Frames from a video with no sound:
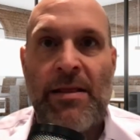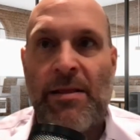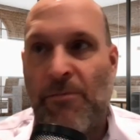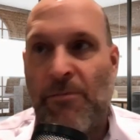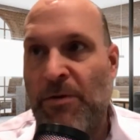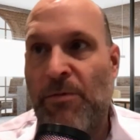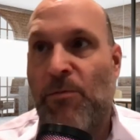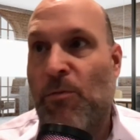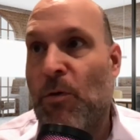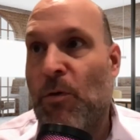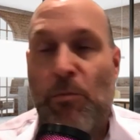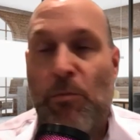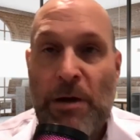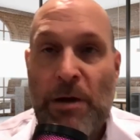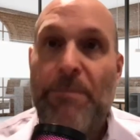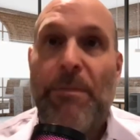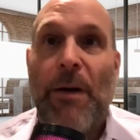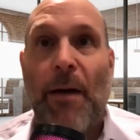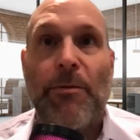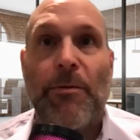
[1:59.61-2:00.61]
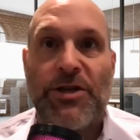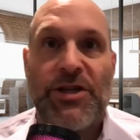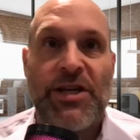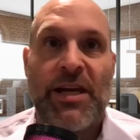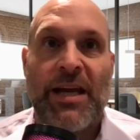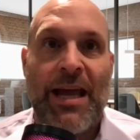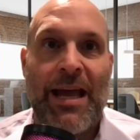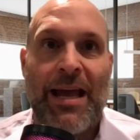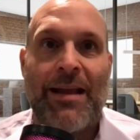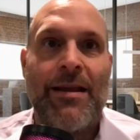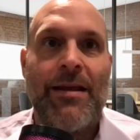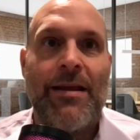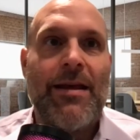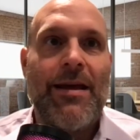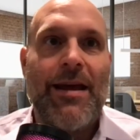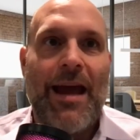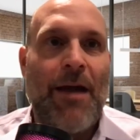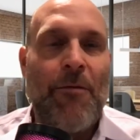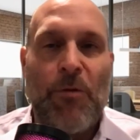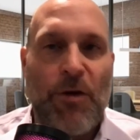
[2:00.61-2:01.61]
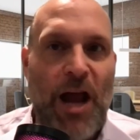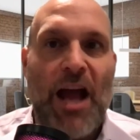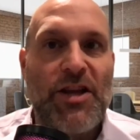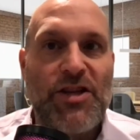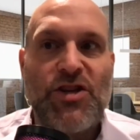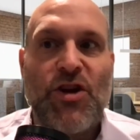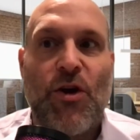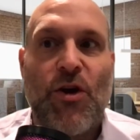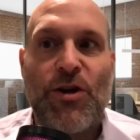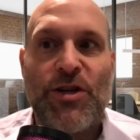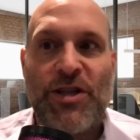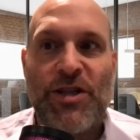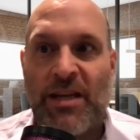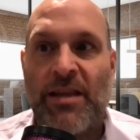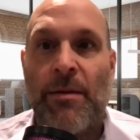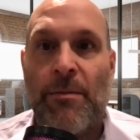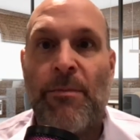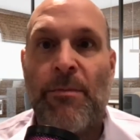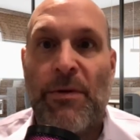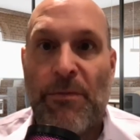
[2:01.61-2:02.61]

and we're republishing it, and we're not charging them,